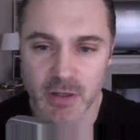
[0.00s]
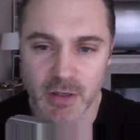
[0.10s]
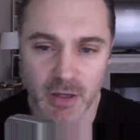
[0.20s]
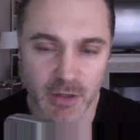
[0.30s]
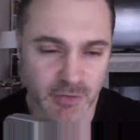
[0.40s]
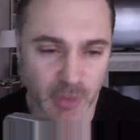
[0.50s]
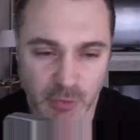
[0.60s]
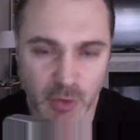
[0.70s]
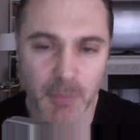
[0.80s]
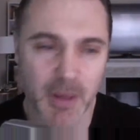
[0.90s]

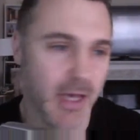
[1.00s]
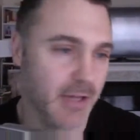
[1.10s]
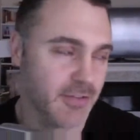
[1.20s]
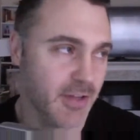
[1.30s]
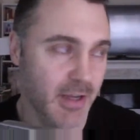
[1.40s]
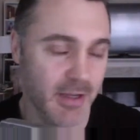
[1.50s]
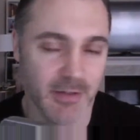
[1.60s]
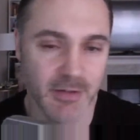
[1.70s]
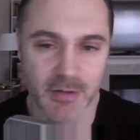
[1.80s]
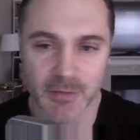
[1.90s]
sociopaths,
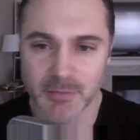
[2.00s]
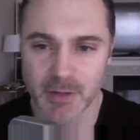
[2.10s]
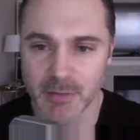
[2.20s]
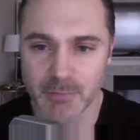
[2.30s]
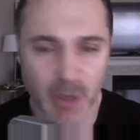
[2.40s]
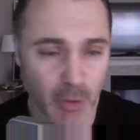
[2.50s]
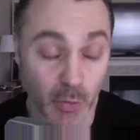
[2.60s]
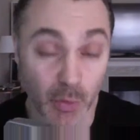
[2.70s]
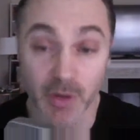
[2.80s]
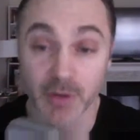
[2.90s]
and like
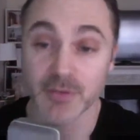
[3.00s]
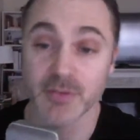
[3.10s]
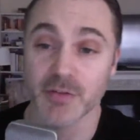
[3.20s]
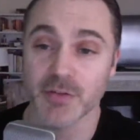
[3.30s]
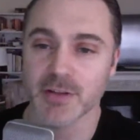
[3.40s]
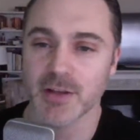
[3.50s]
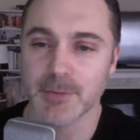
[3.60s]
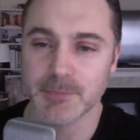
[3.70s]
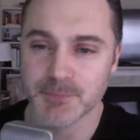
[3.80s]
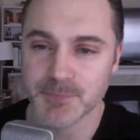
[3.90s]
paranoia and stuff like that.
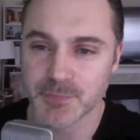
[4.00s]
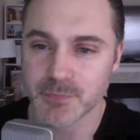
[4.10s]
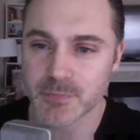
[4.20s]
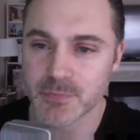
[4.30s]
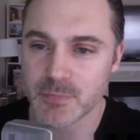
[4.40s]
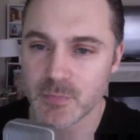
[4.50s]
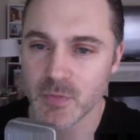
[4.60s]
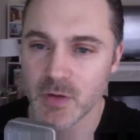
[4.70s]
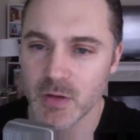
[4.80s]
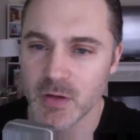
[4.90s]

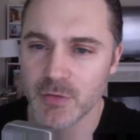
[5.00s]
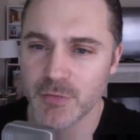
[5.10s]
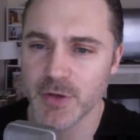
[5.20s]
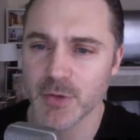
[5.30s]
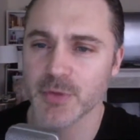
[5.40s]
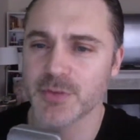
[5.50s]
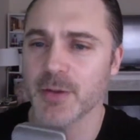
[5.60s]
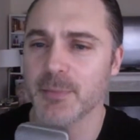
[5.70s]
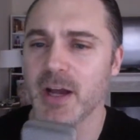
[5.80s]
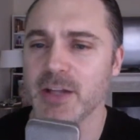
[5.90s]
Veer, what's
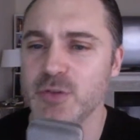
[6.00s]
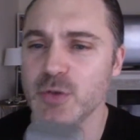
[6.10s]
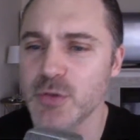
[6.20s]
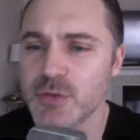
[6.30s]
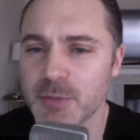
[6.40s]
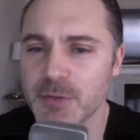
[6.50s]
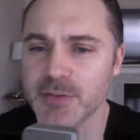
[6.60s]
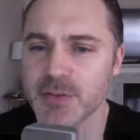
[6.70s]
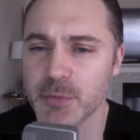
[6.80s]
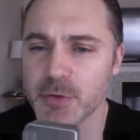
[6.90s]
up? I do something
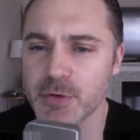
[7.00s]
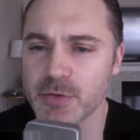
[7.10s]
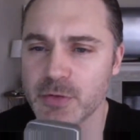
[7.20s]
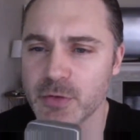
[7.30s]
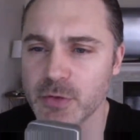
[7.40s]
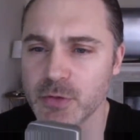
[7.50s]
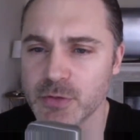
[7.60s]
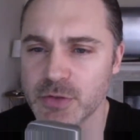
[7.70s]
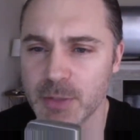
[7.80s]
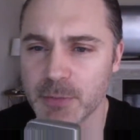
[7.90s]
similar to
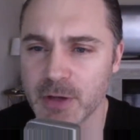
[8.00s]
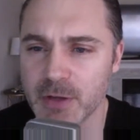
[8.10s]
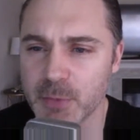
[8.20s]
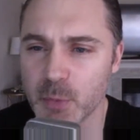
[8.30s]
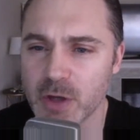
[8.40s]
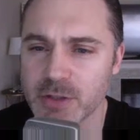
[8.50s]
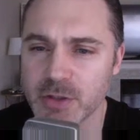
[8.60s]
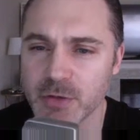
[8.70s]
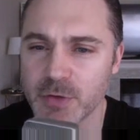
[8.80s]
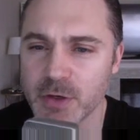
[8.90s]
Jeopardy. I've been watching
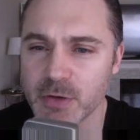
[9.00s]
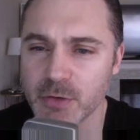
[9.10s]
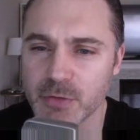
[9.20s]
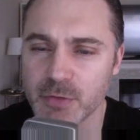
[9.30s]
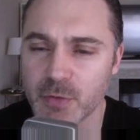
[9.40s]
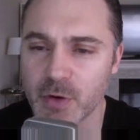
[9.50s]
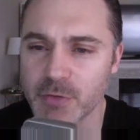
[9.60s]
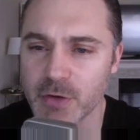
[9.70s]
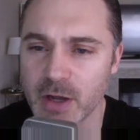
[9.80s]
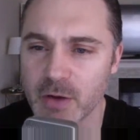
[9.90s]
your videos
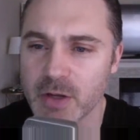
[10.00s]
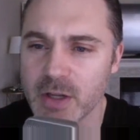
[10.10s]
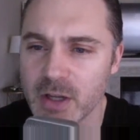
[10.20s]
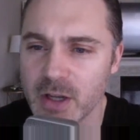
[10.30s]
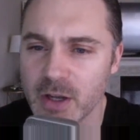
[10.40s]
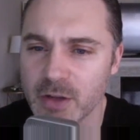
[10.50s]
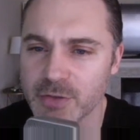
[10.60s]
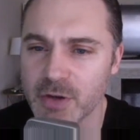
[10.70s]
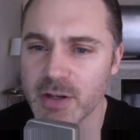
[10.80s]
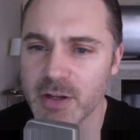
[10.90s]
forever now. Is
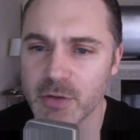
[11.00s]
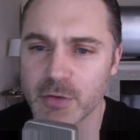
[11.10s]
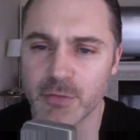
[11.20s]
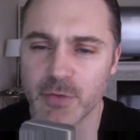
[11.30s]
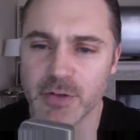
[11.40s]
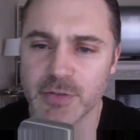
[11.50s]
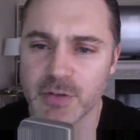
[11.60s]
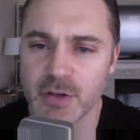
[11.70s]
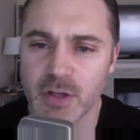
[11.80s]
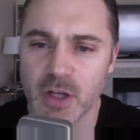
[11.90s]
there any other advice
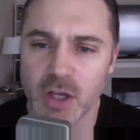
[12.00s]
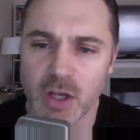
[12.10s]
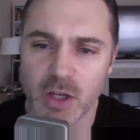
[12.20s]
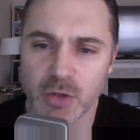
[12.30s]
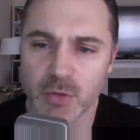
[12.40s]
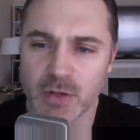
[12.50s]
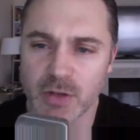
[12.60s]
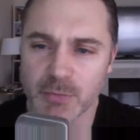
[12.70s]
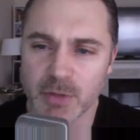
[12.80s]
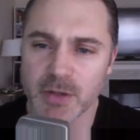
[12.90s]
you'd
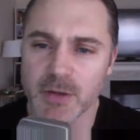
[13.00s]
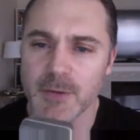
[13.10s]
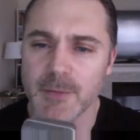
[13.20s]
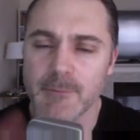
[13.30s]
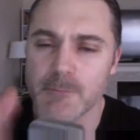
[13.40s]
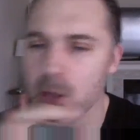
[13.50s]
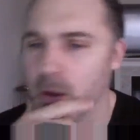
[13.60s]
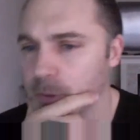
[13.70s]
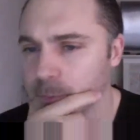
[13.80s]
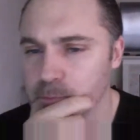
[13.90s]
give me?
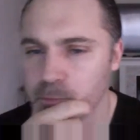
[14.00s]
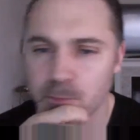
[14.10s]
Um,